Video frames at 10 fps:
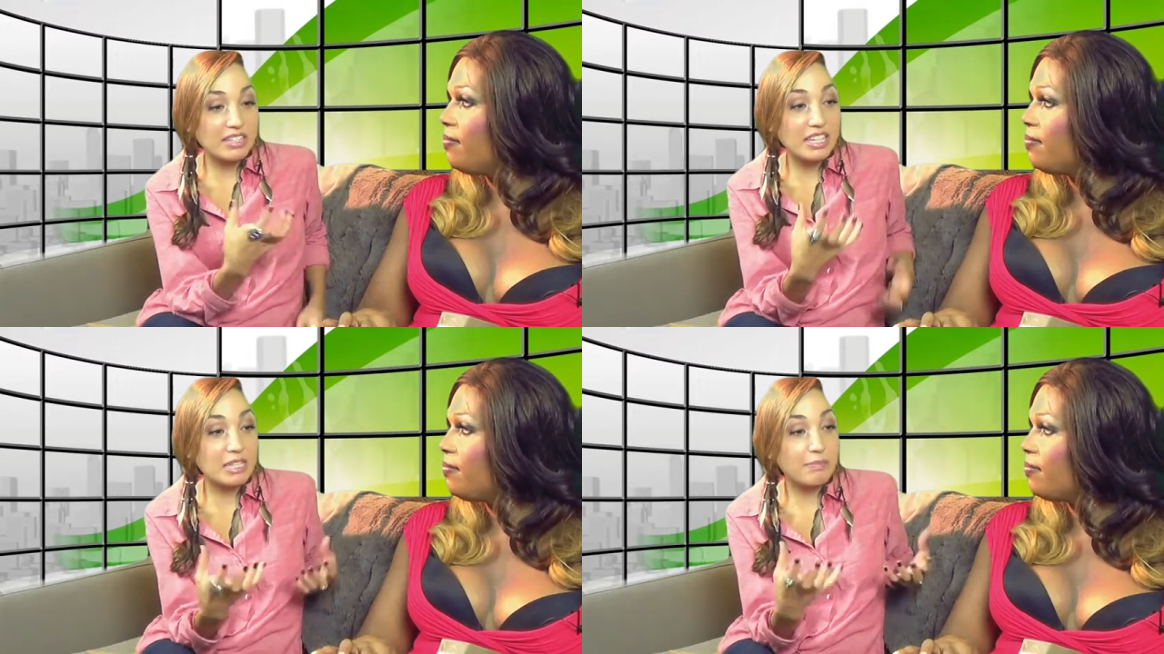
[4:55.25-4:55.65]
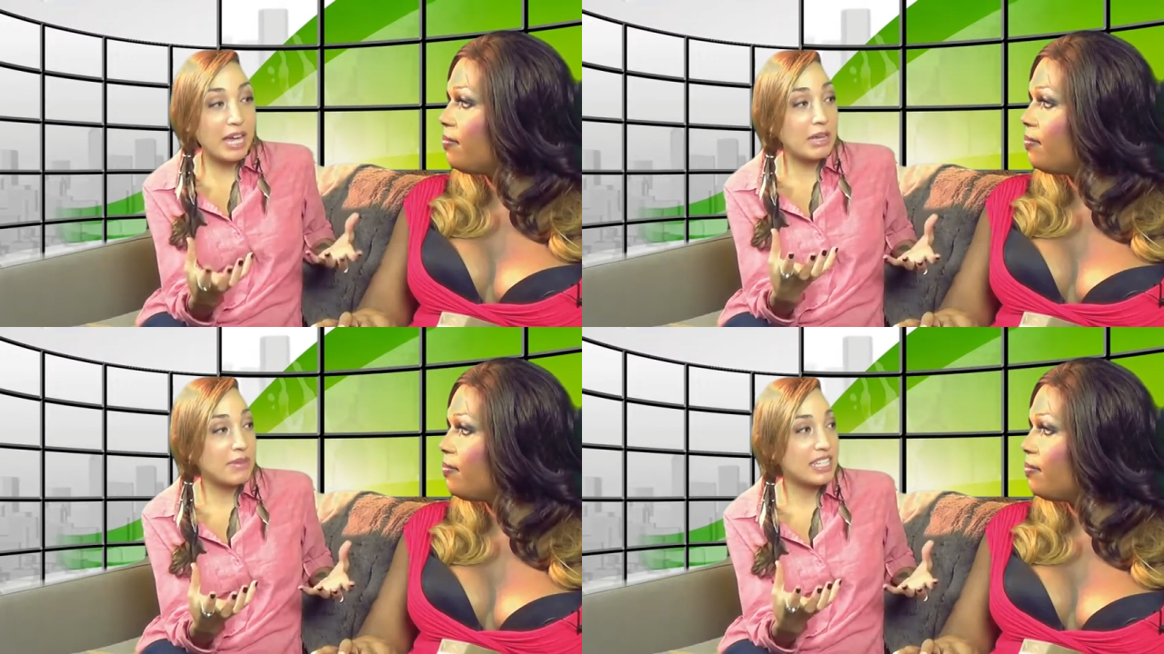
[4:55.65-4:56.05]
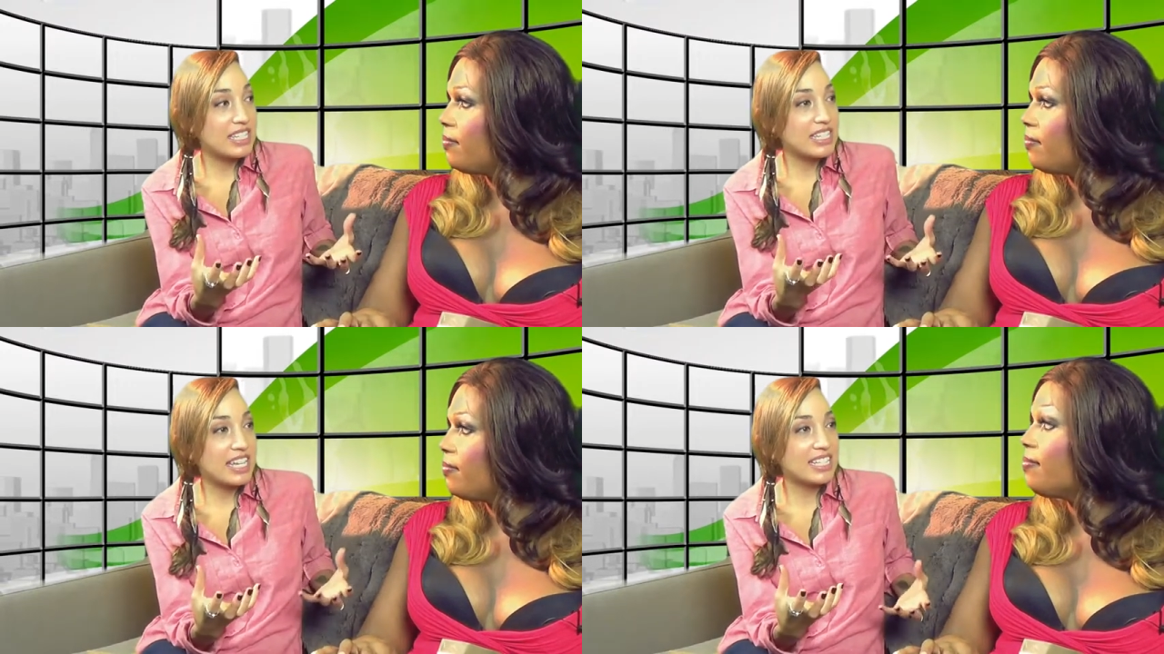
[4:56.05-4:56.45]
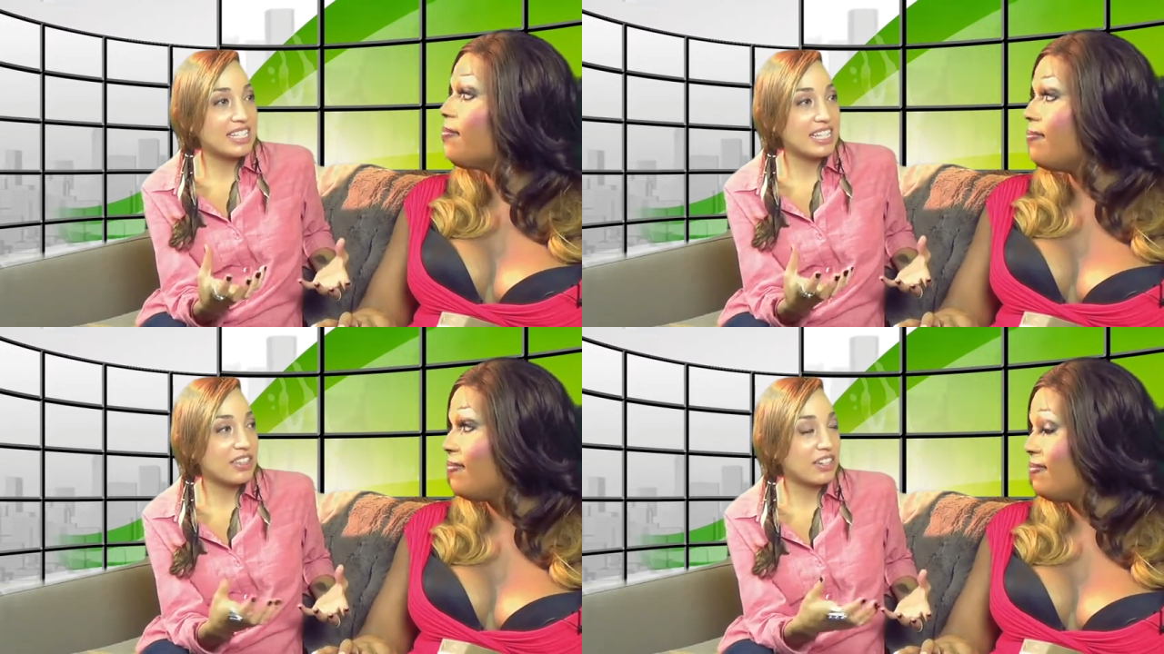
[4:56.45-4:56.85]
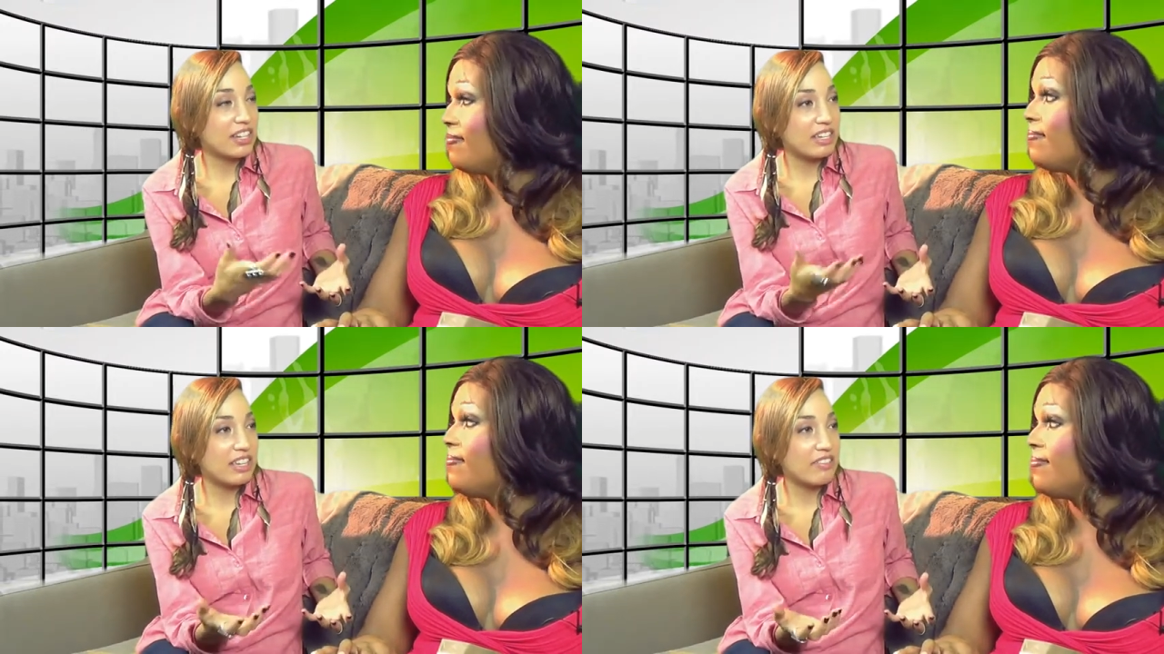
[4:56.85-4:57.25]
Speaker 1: it's his baby it's his idea and
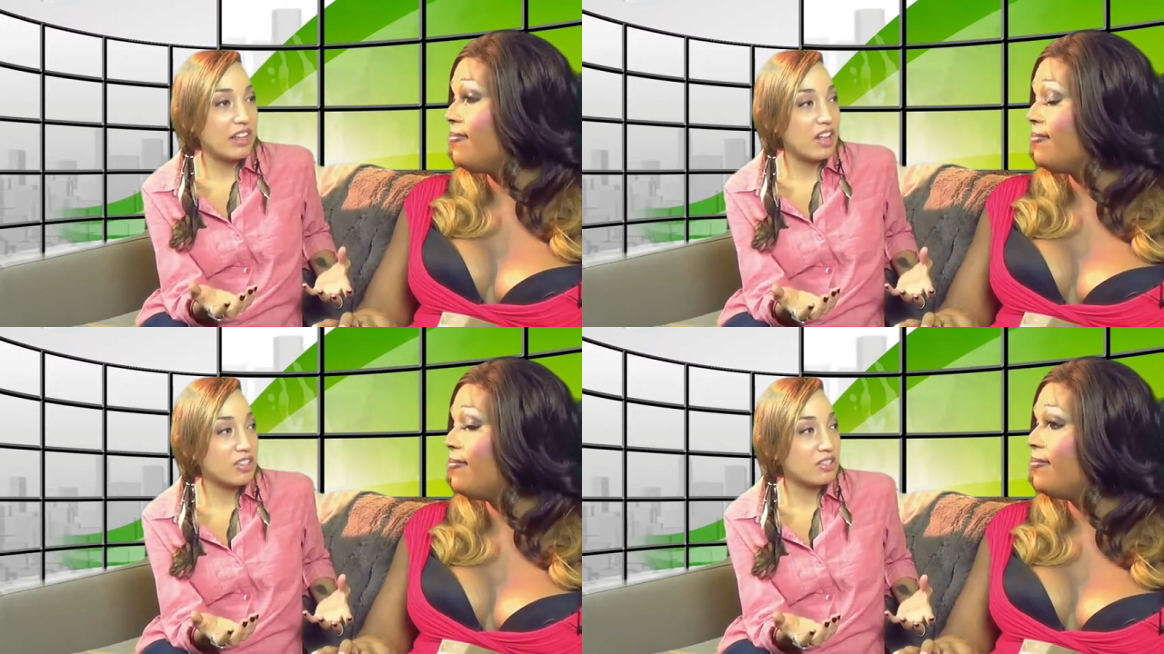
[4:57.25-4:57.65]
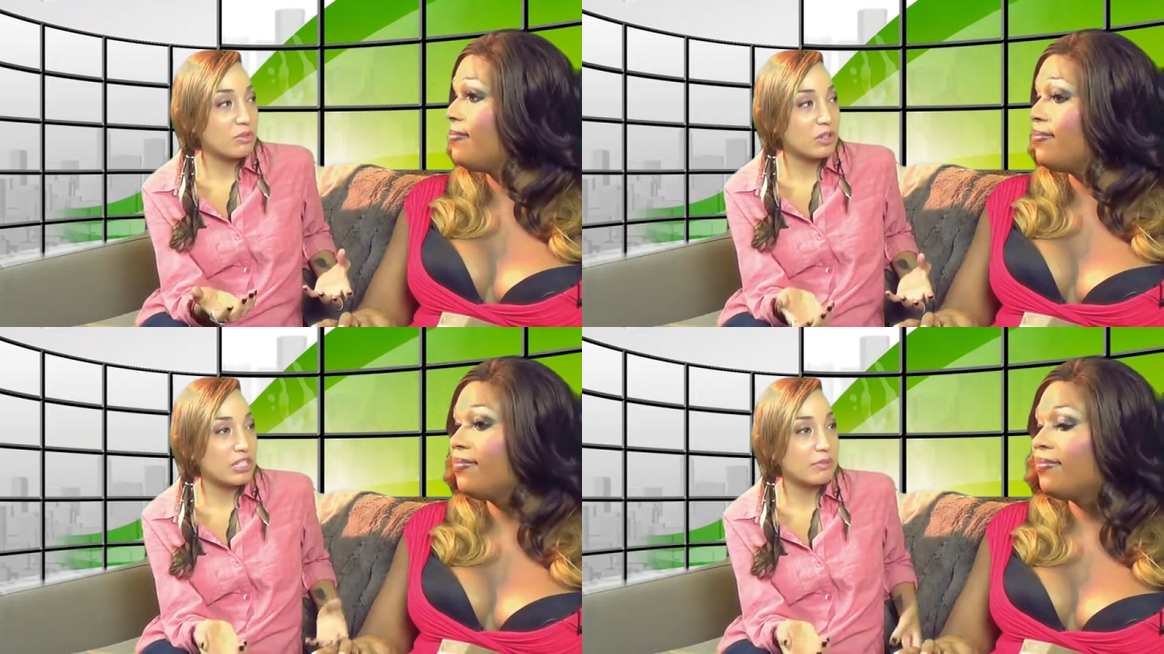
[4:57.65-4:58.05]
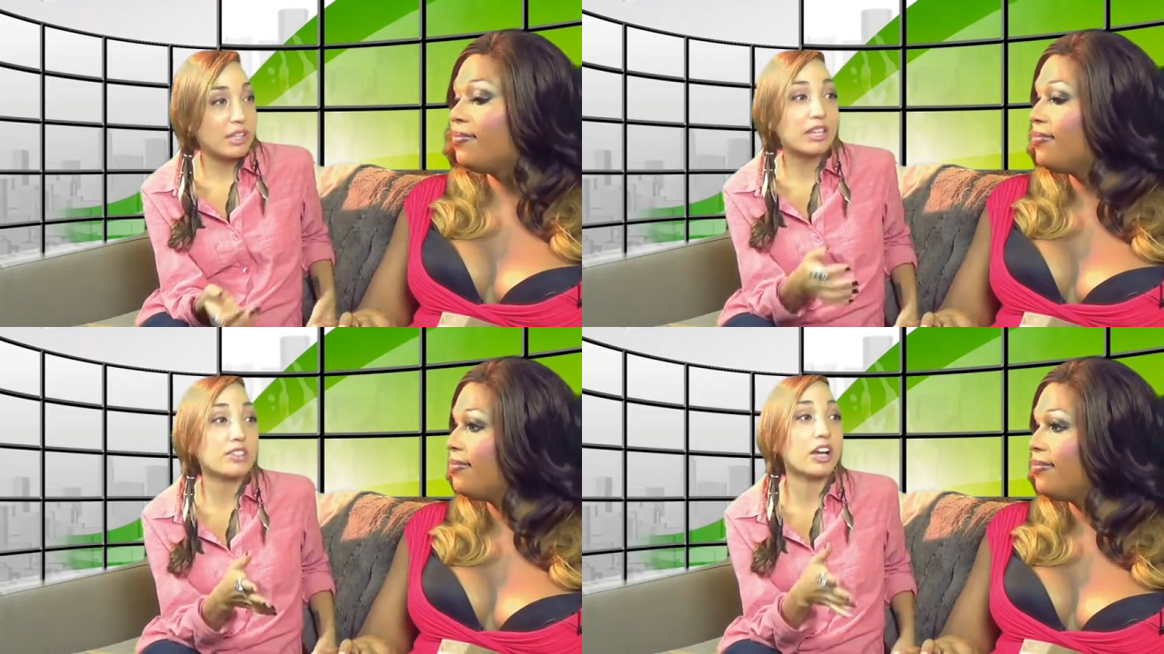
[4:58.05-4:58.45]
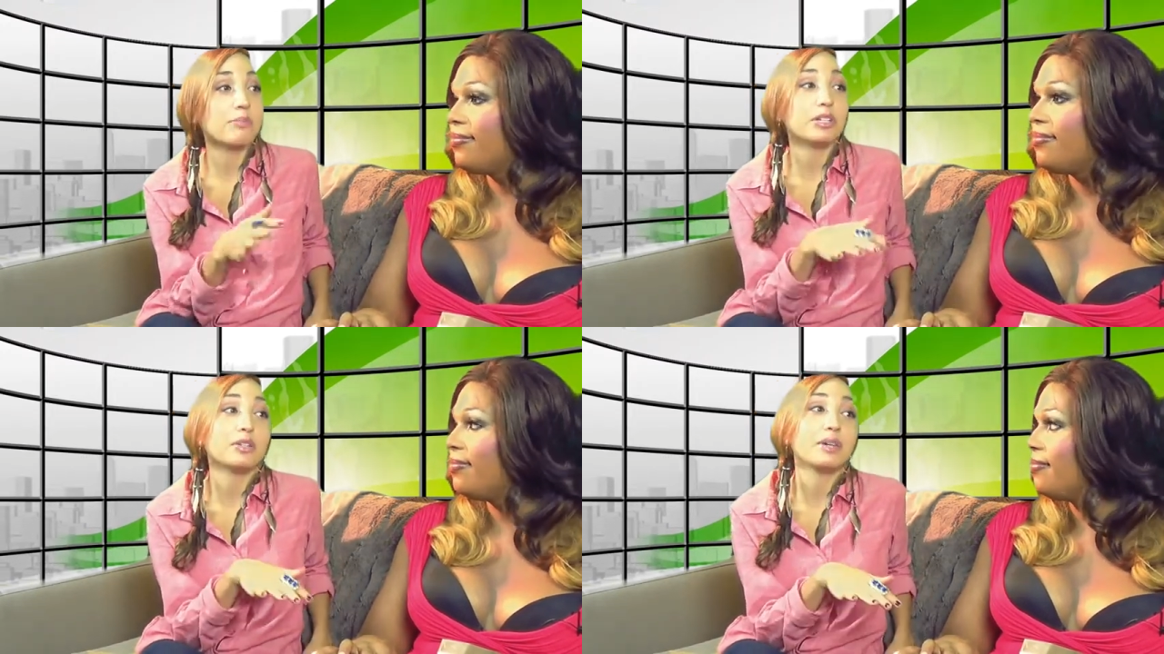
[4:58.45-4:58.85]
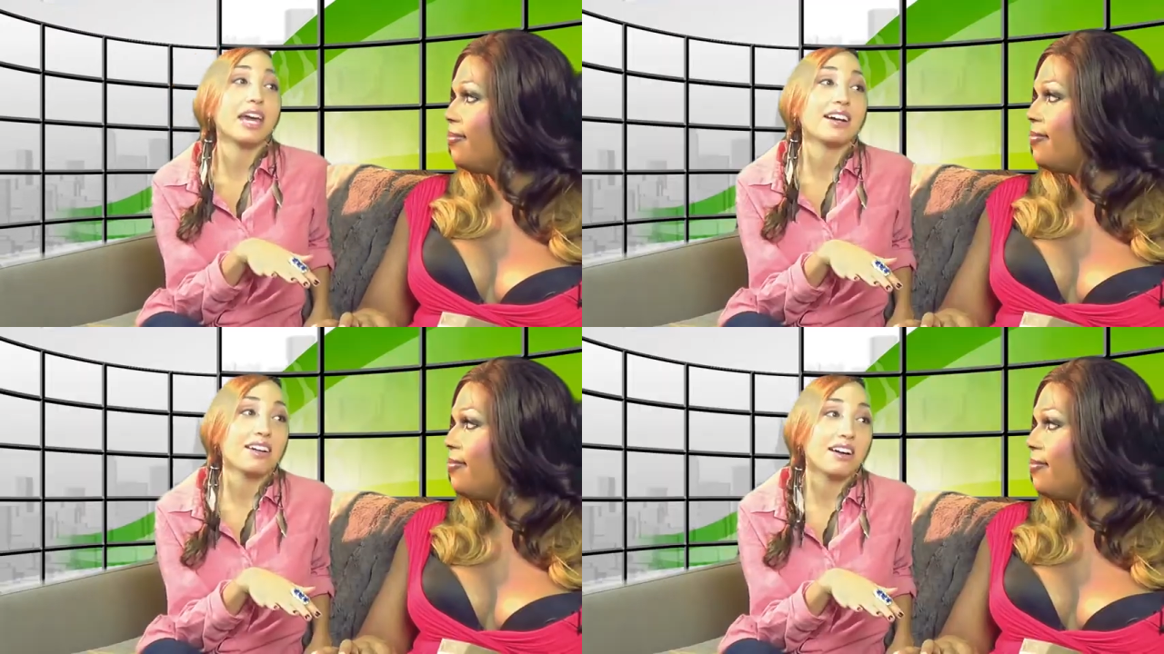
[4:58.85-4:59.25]
they're gonna give it all his awards and be like sorry but you can't